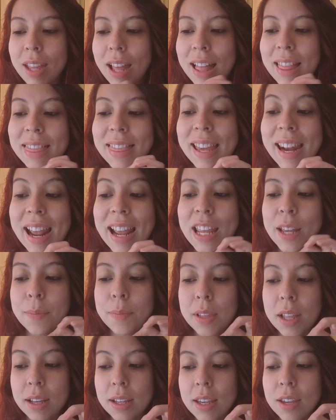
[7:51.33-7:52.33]
That I am
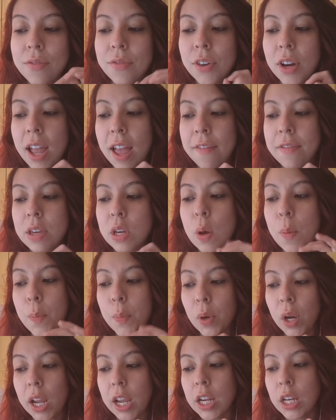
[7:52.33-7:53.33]
lucky for having a
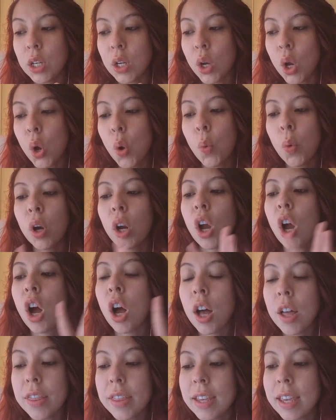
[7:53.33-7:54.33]
brain where
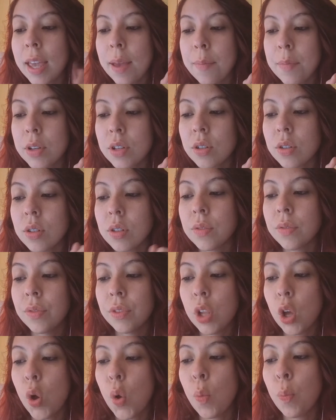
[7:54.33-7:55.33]
all the chemicals
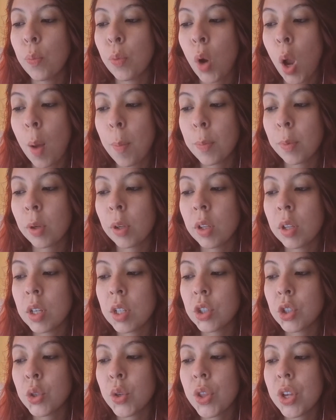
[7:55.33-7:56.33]
flow properly
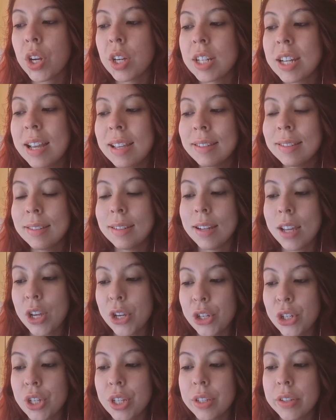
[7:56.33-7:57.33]
to their
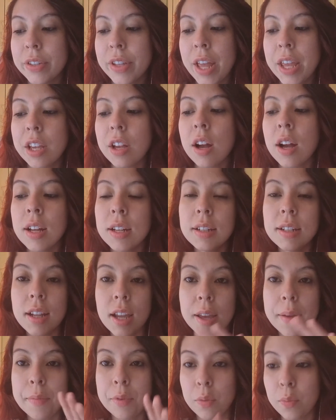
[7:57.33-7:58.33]
destinations like
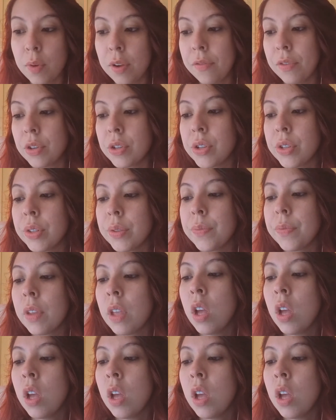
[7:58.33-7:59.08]
undammed rivers.